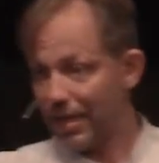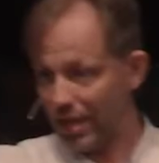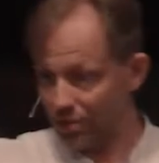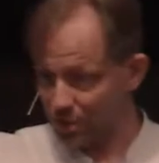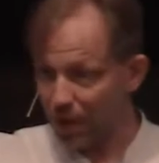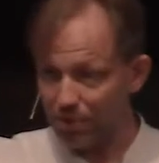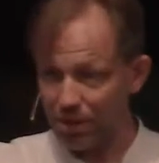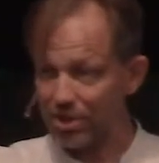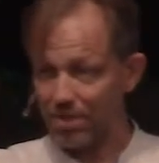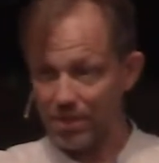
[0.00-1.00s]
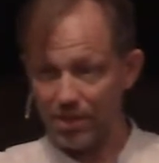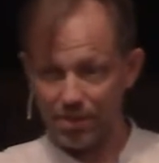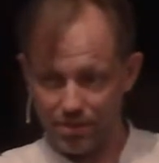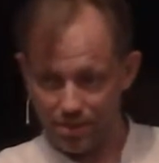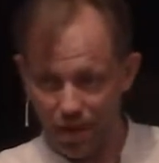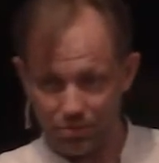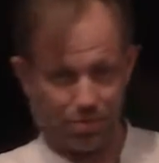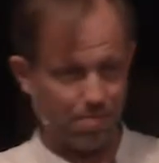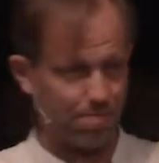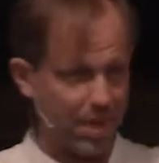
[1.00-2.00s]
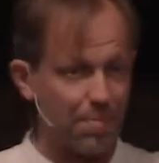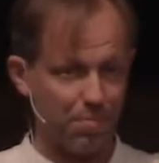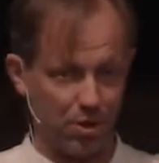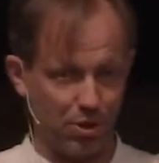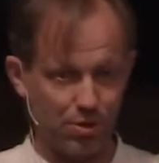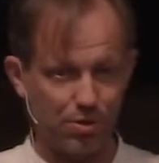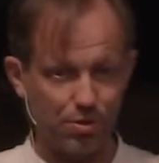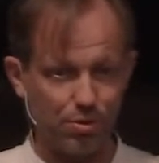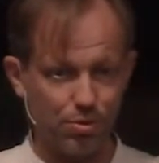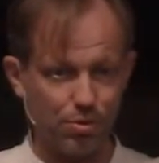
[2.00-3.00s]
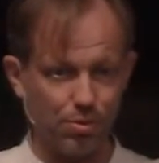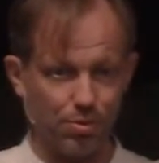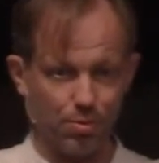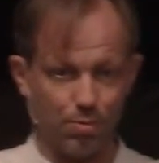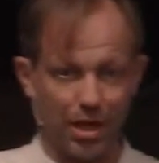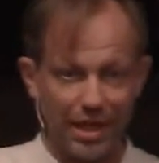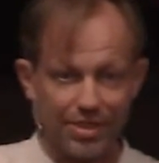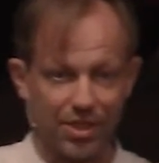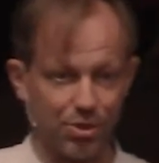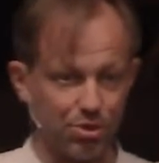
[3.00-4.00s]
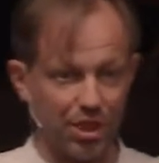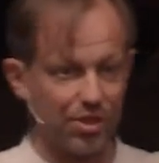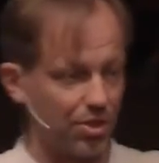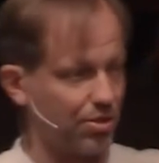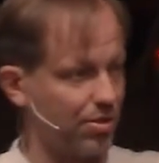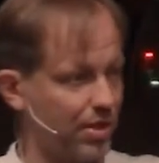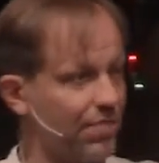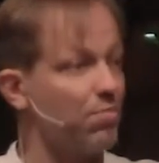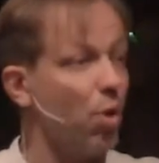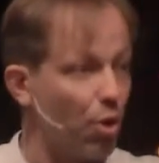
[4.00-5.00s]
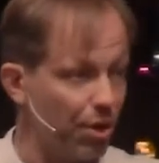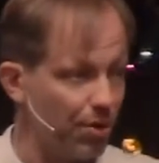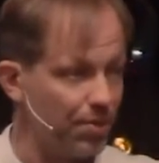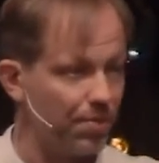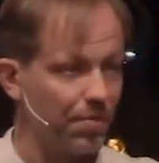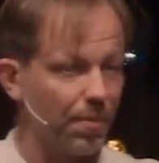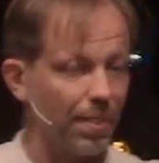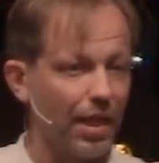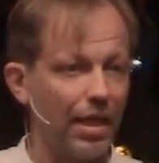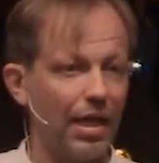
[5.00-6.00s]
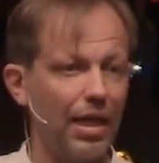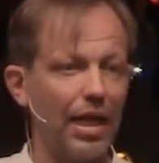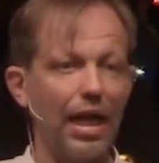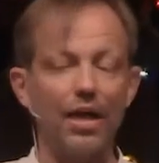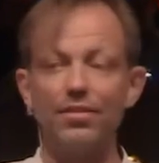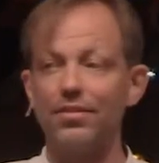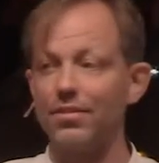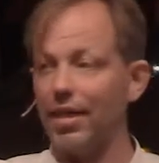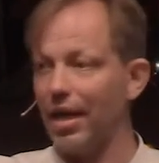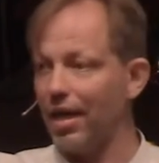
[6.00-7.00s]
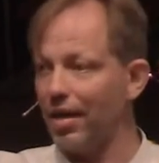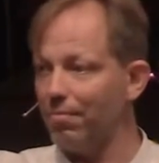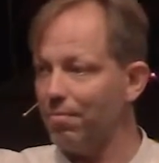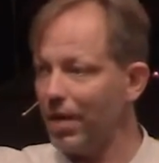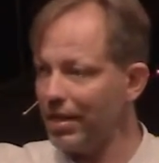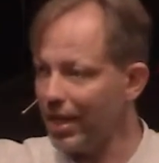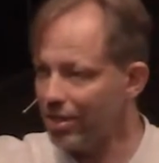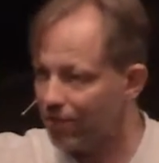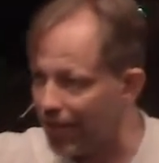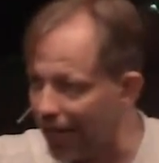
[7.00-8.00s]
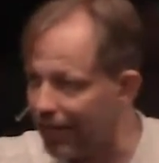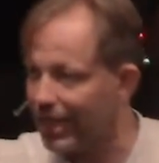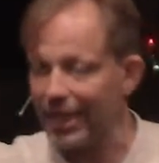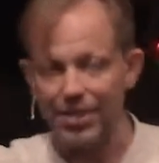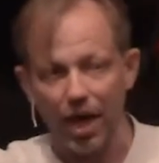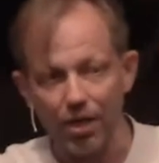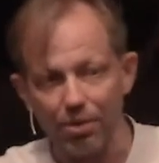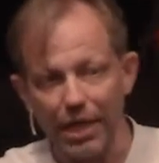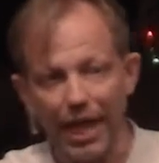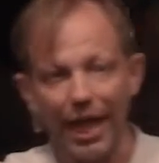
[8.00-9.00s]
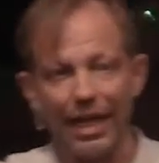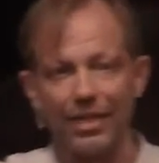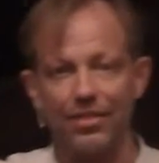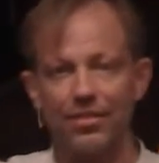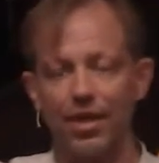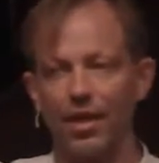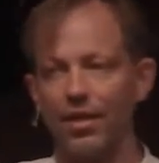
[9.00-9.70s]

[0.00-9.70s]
it was about this amount of people who were listening to Jesus, even more. And by the end of the day, they get hungry, and